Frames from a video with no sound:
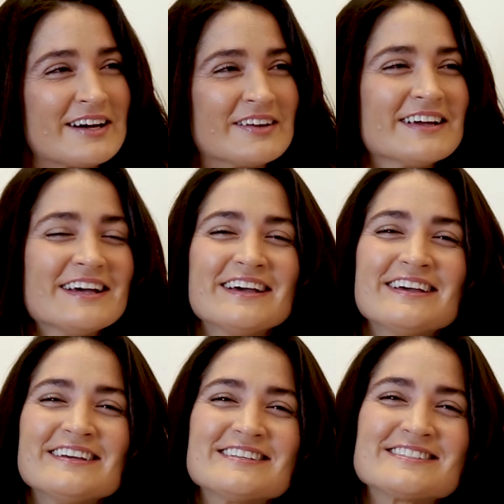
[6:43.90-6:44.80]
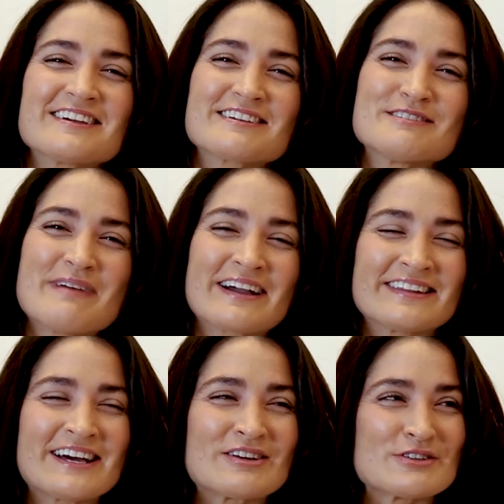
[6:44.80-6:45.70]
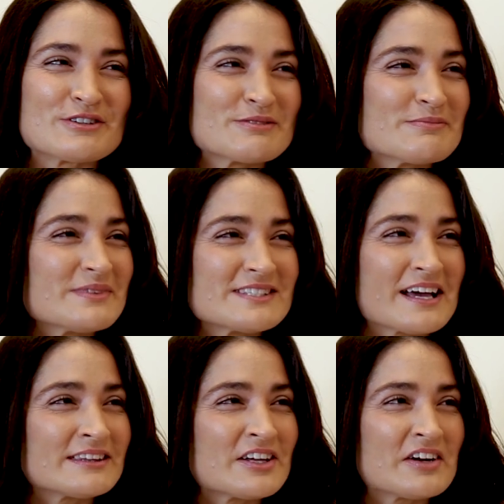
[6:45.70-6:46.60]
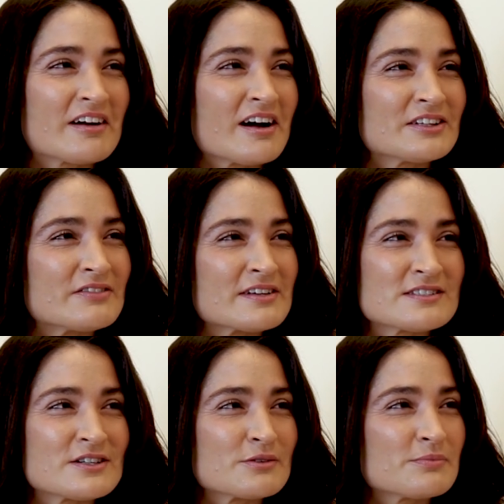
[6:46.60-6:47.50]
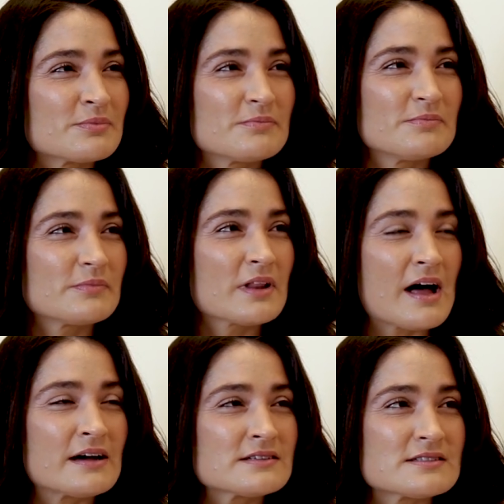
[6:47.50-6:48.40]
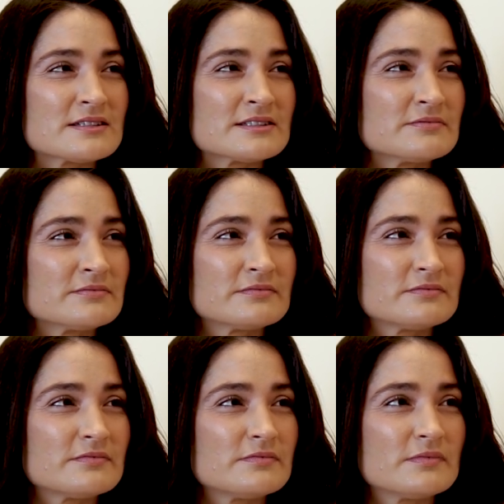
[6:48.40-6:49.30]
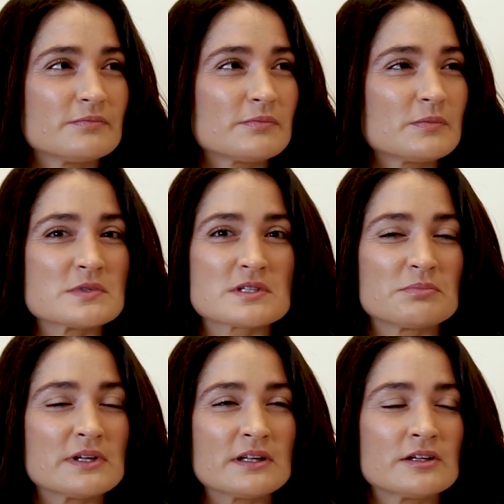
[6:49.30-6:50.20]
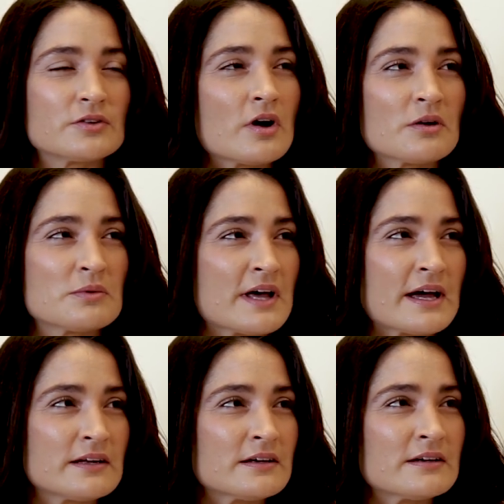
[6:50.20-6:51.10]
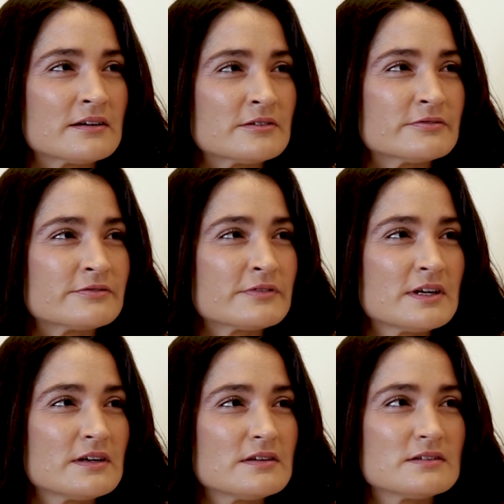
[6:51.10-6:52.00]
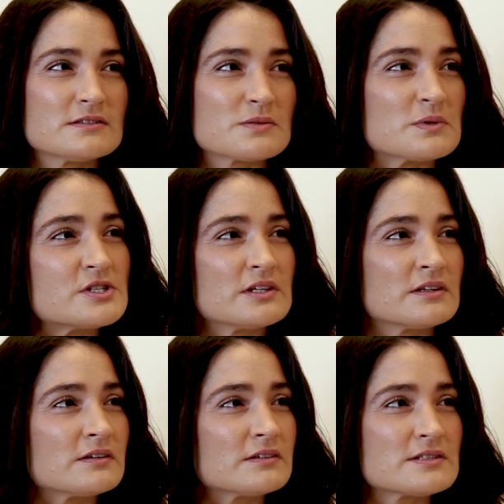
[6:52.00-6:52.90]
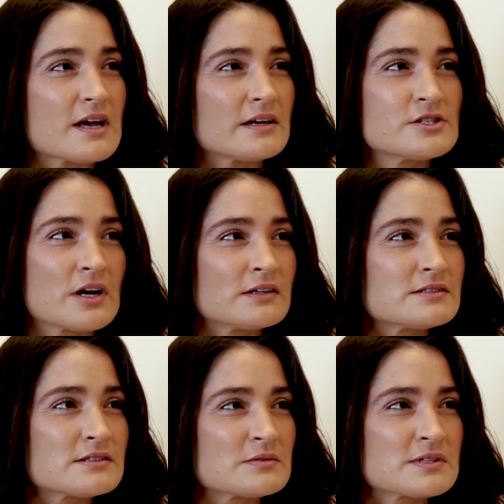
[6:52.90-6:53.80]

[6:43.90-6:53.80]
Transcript: out. Snuck in the back of that room, sat there and caught the rest of your class, and was completely enthralled with the idea of switching to headshots. I